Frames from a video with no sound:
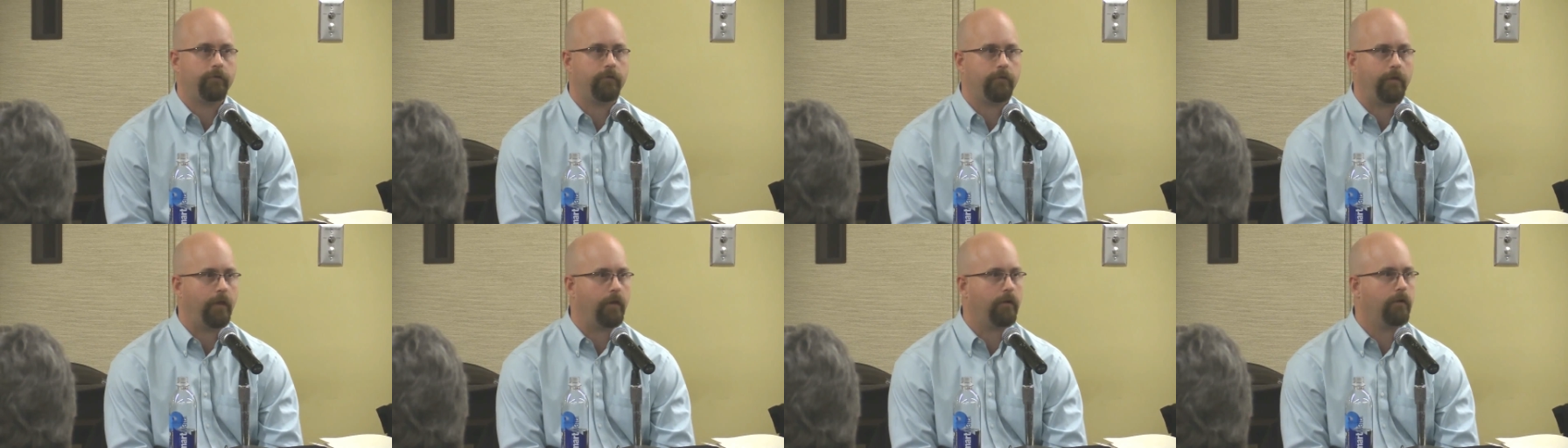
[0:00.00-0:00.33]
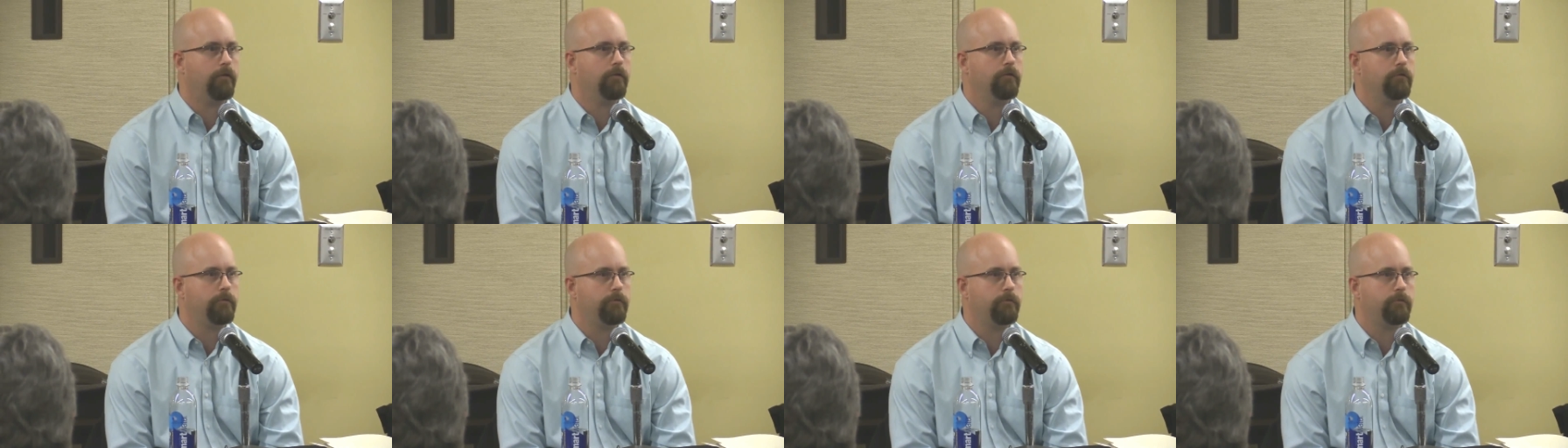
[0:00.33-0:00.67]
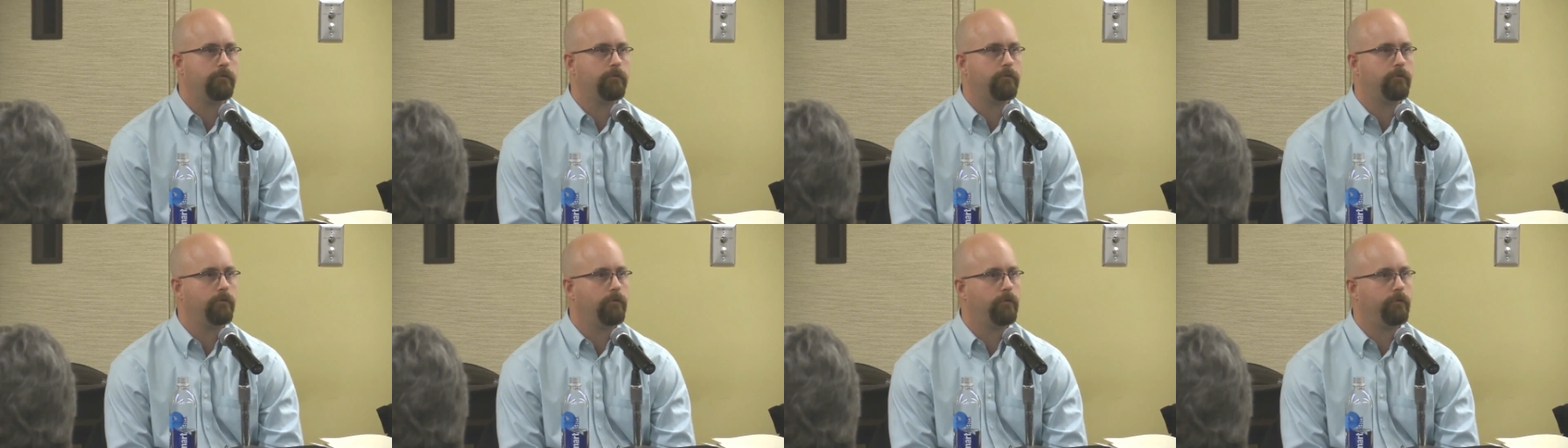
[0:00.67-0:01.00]
Seattle.
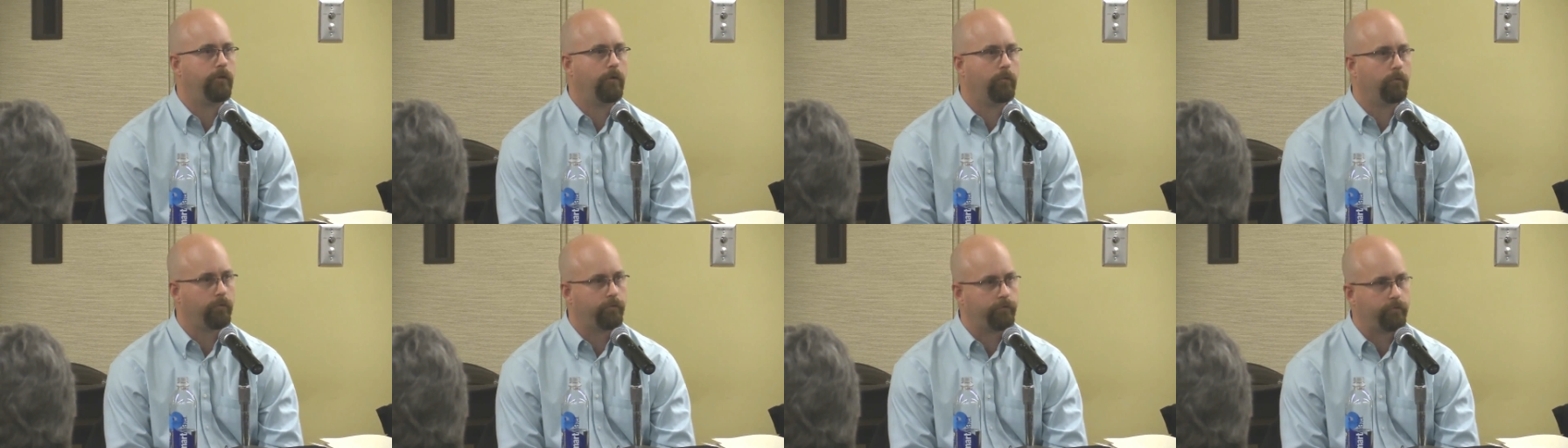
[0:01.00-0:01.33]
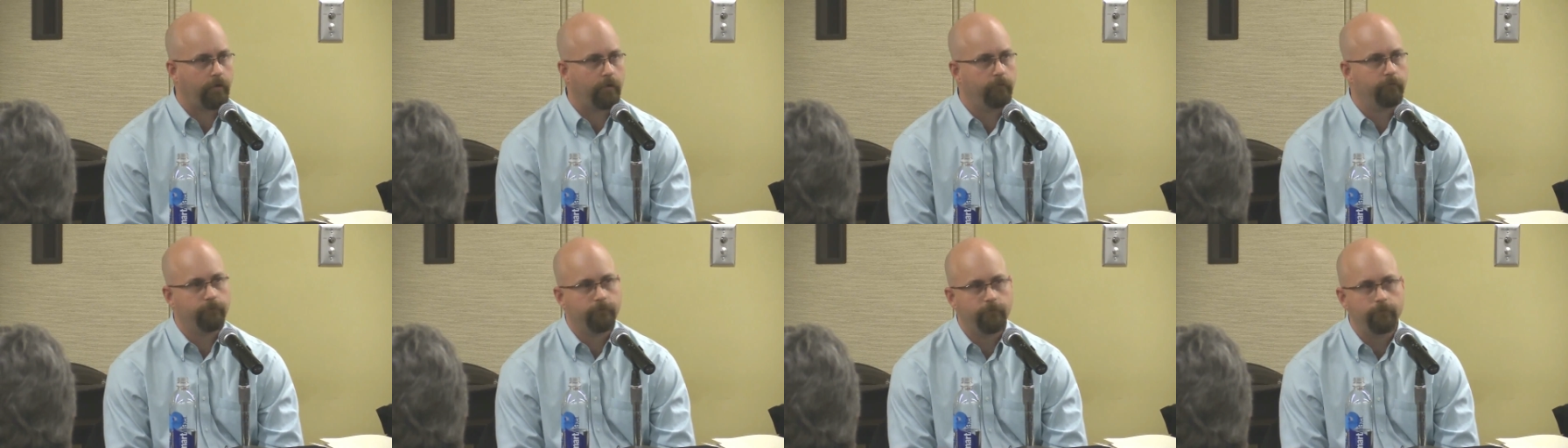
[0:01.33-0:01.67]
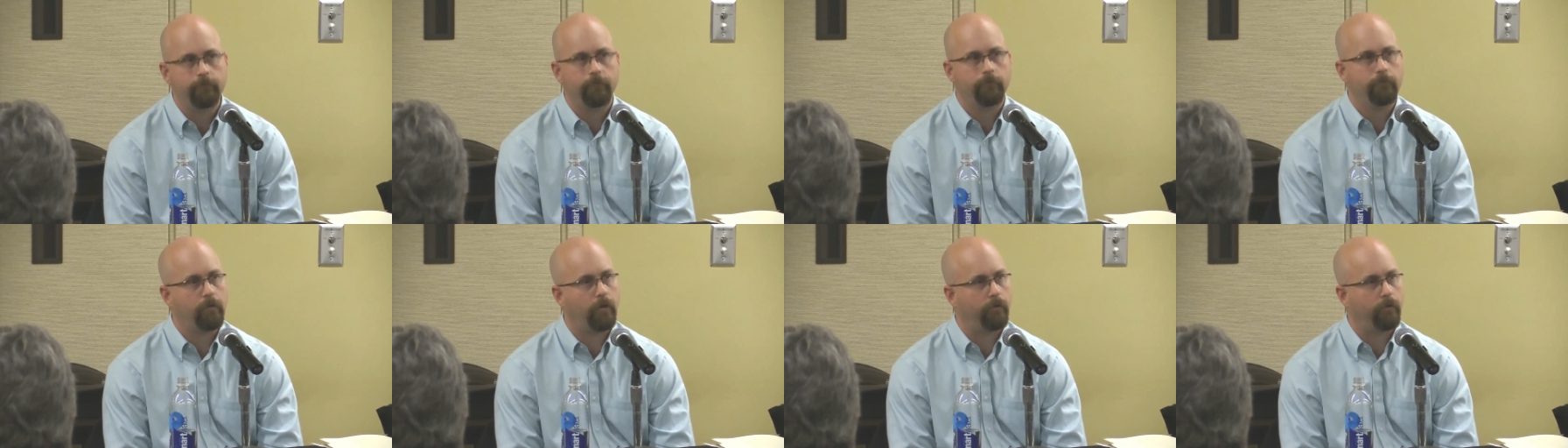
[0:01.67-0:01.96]
There were some,